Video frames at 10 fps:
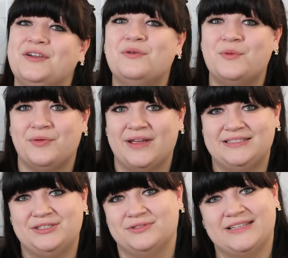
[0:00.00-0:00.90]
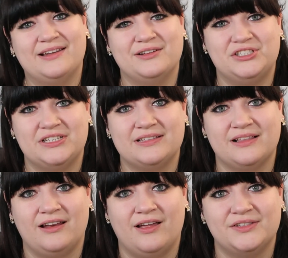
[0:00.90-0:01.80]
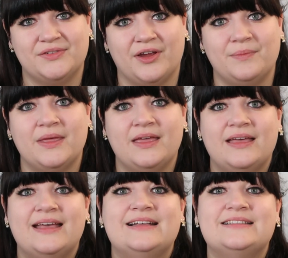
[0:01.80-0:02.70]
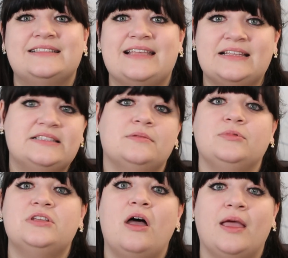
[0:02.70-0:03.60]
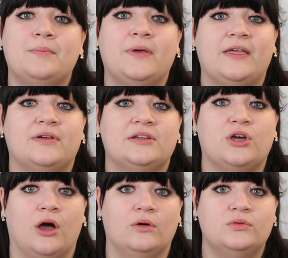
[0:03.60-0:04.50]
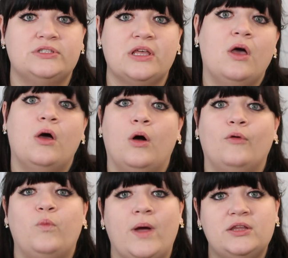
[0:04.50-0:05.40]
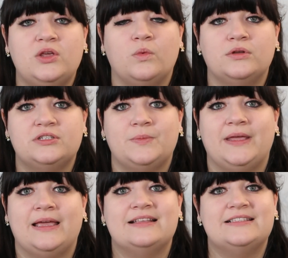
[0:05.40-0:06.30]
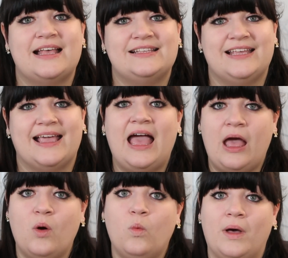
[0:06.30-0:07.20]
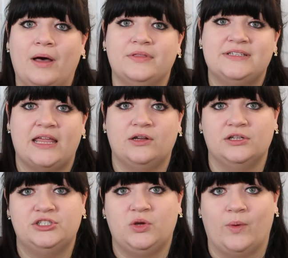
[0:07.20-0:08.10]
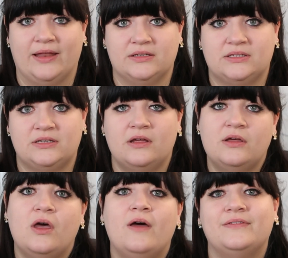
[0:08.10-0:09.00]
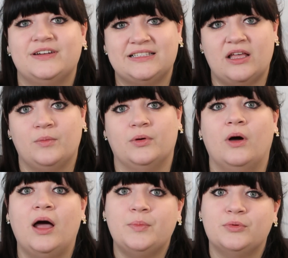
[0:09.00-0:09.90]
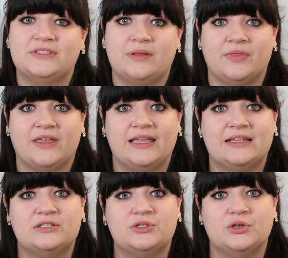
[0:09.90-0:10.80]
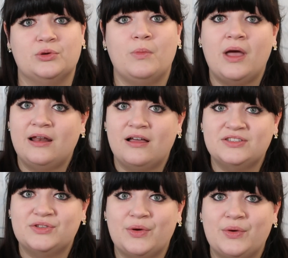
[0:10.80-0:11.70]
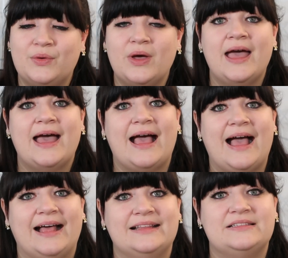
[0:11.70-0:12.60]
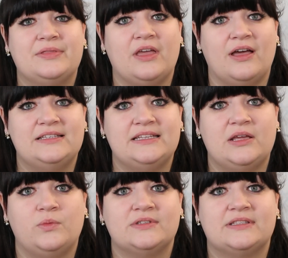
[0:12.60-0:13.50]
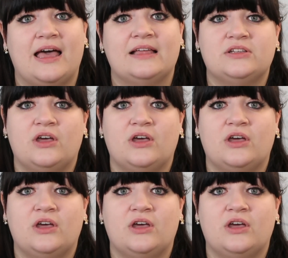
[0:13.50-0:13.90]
incorporated your technology into the classroom, set some time period goals of when you want to be assessing how well the technology went. For example, I brought something into my last school, and the idea was that